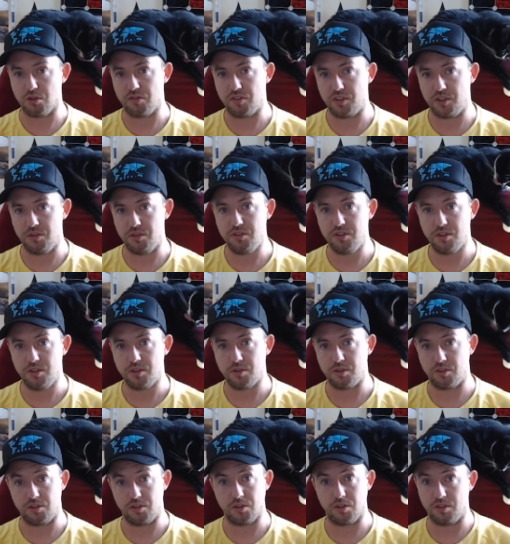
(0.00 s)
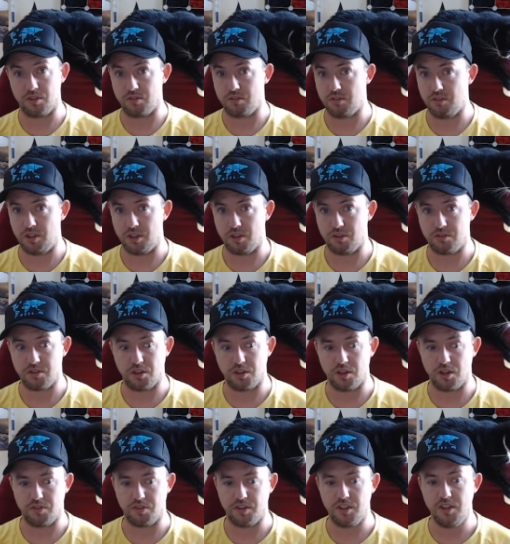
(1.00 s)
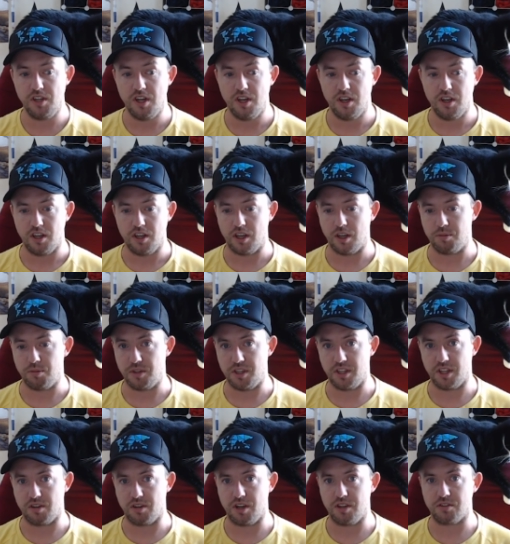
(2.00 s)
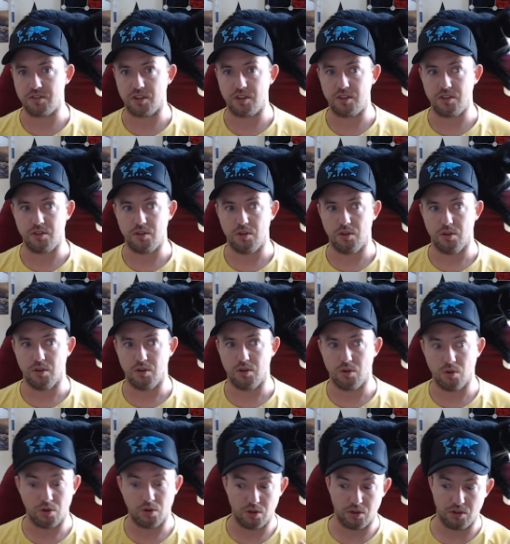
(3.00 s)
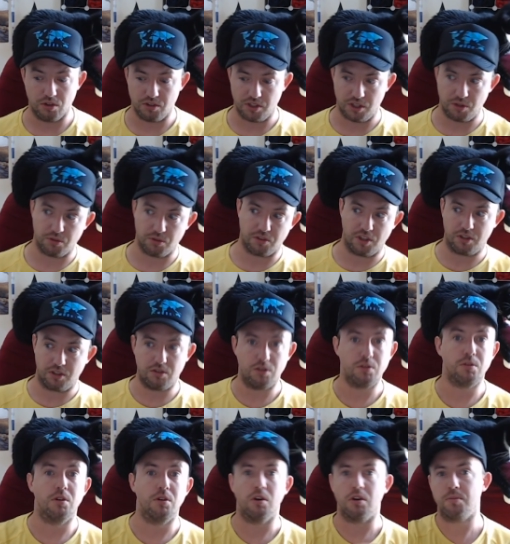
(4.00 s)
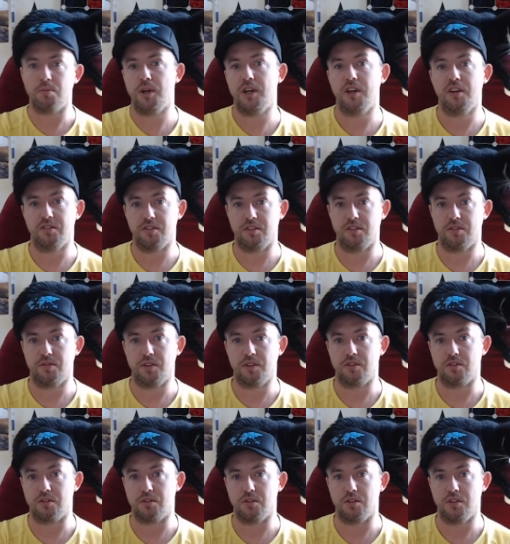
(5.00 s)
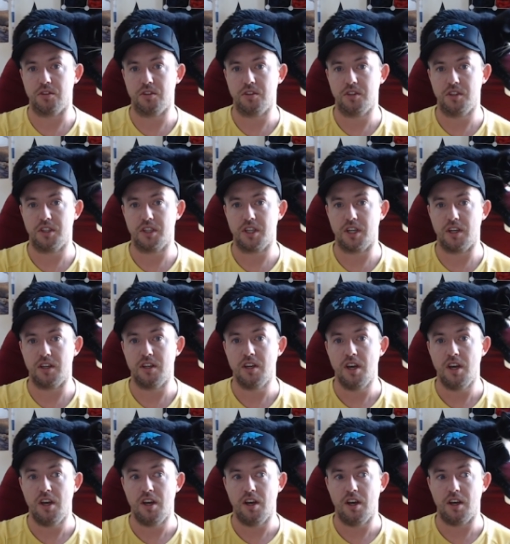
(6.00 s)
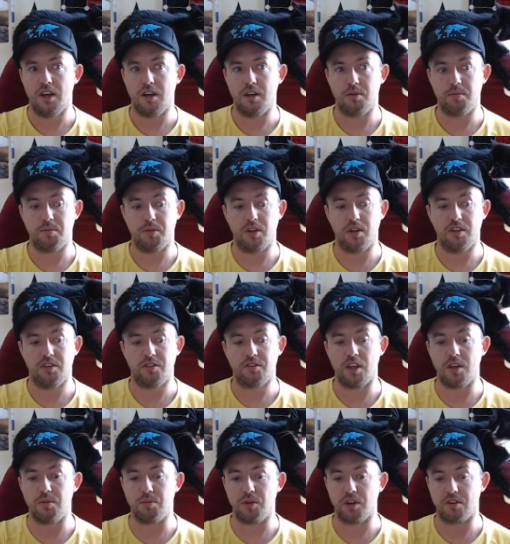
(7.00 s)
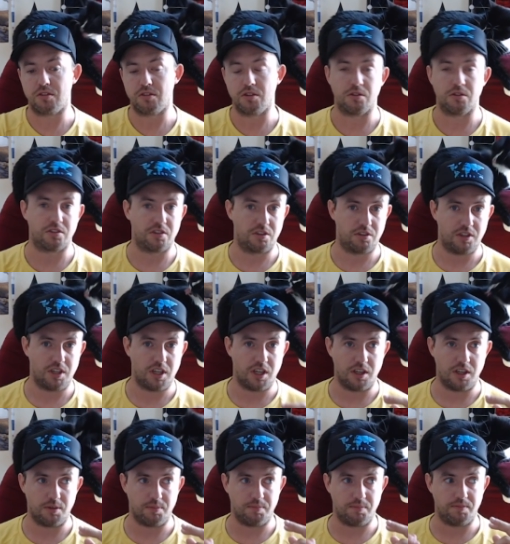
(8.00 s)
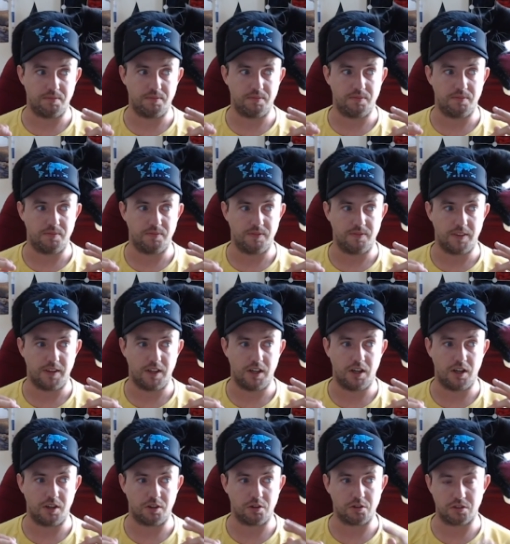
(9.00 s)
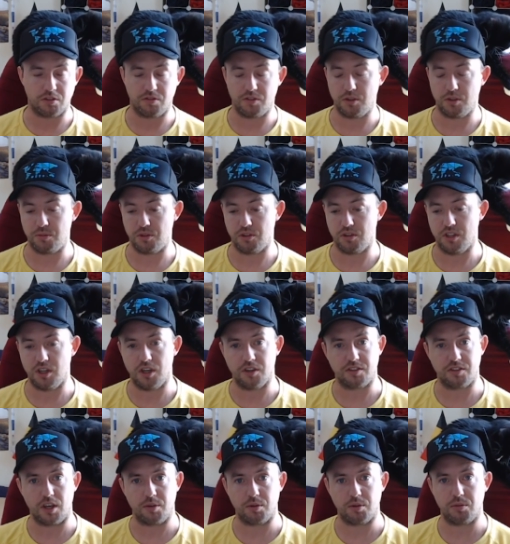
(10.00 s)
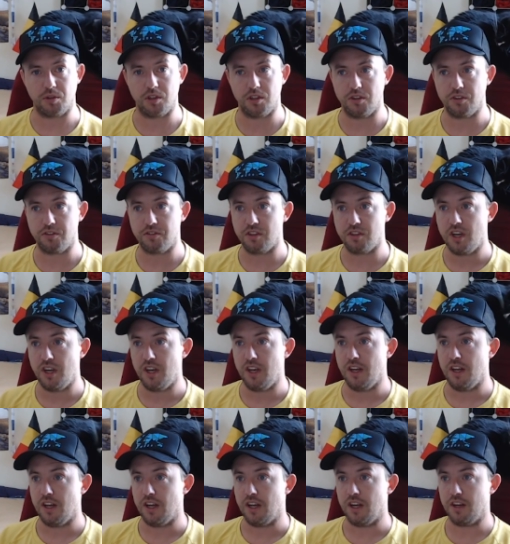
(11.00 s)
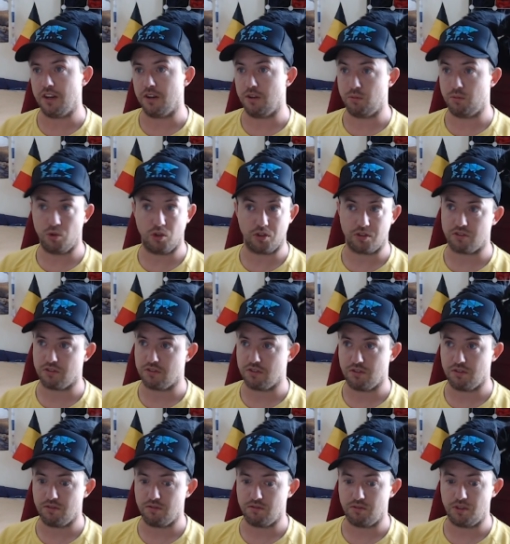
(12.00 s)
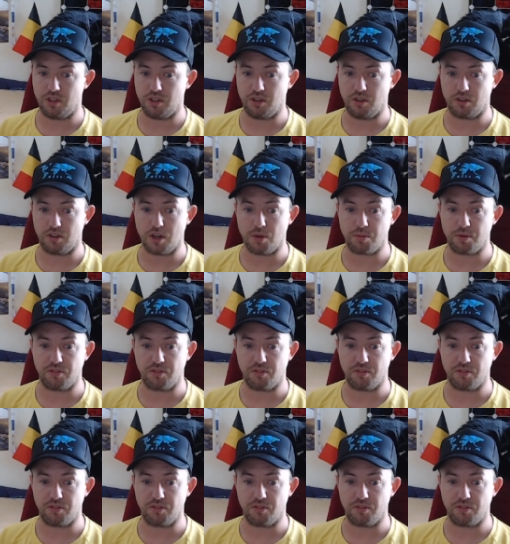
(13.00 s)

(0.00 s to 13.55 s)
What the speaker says: field because you got a turnover near their end zone, or it was like 2 long passes for the score. Okay, and same with Fruit. I got to film your last game at Worlds, and I watched a couple of